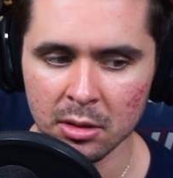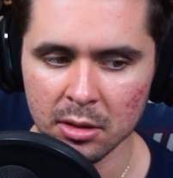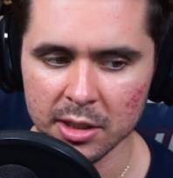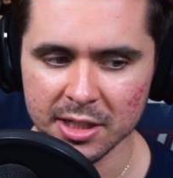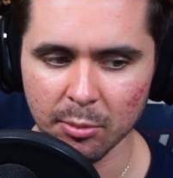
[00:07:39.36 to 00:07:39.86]

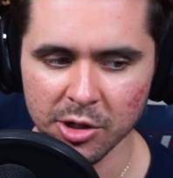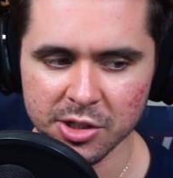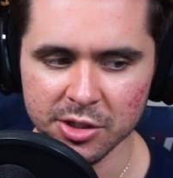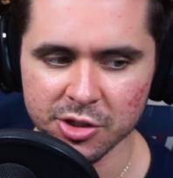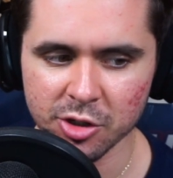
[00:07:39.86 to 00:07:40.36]
I stopped watching
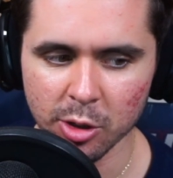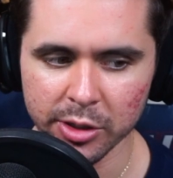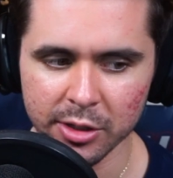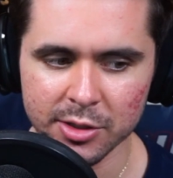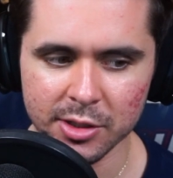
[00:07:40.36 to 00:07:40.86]
this show
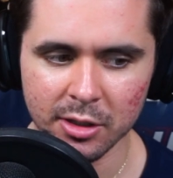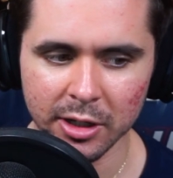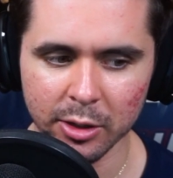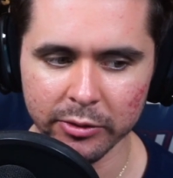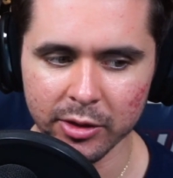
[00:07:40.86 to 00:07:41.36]
years ago. I
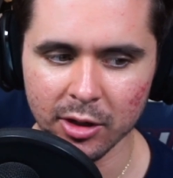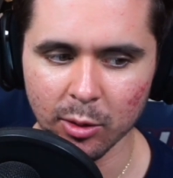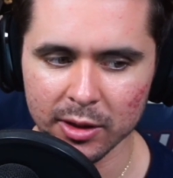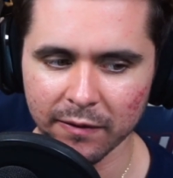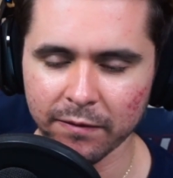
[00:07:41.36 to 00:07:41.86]
don't even know
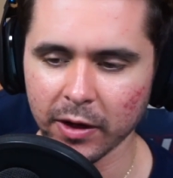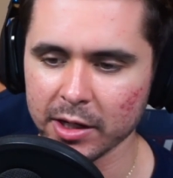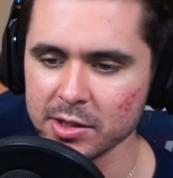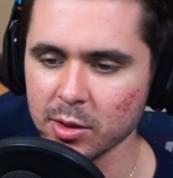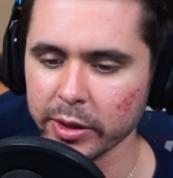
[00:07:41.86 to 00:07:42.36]
what the fuck
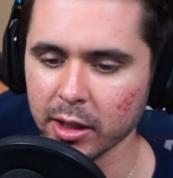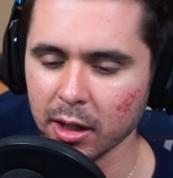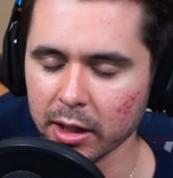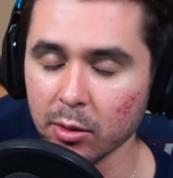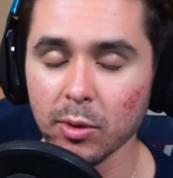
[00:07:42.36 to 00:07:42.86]
is going
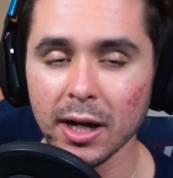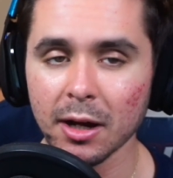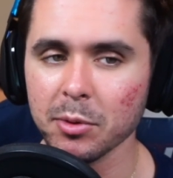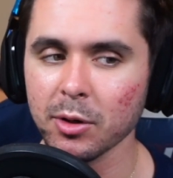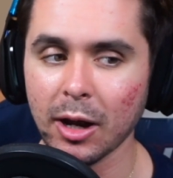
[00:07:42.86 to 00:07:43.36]
on. Wow,
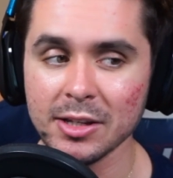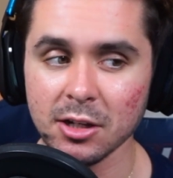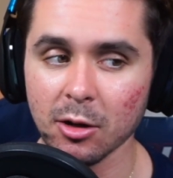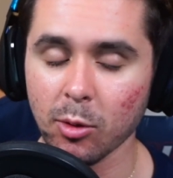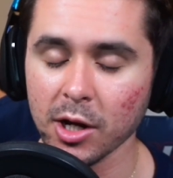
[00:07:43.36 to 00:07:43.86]
bro, I
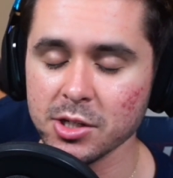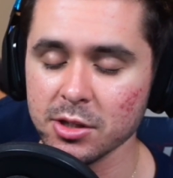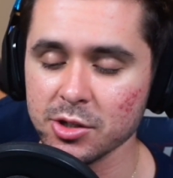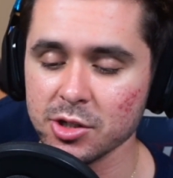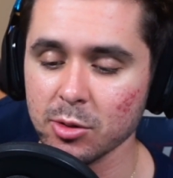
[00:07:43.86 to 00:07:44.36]
started watching
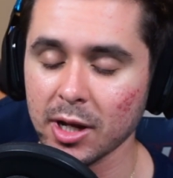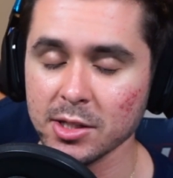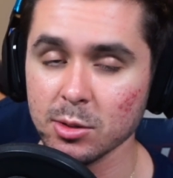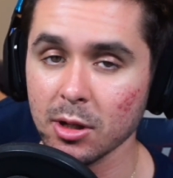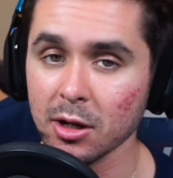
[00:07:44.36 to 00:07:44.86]
this show not
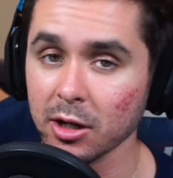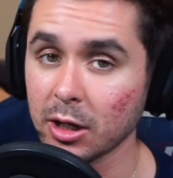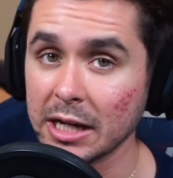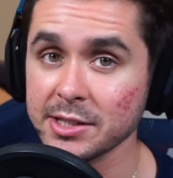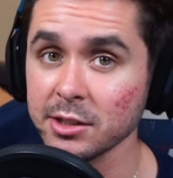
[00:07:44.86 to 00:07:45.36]
too long ago, and
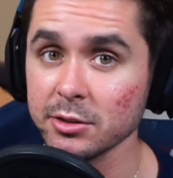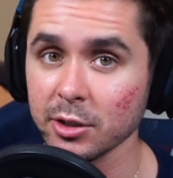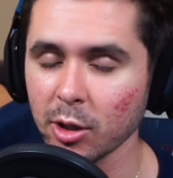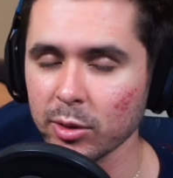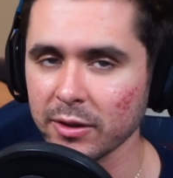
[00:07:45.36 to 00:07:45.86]
I still don't
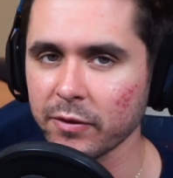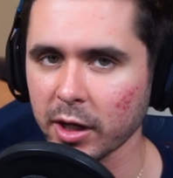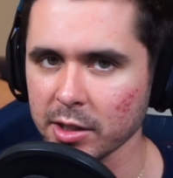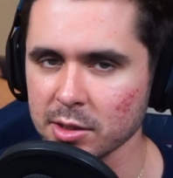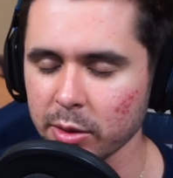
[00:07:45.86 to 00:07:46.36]
know what the fuck
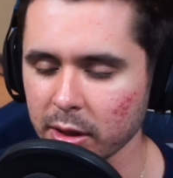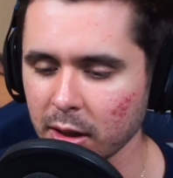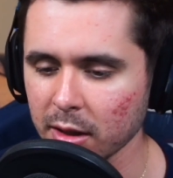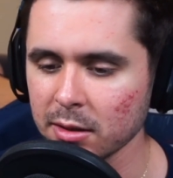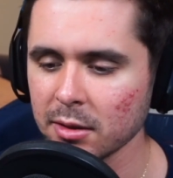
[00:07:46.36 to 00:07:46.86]
is going on.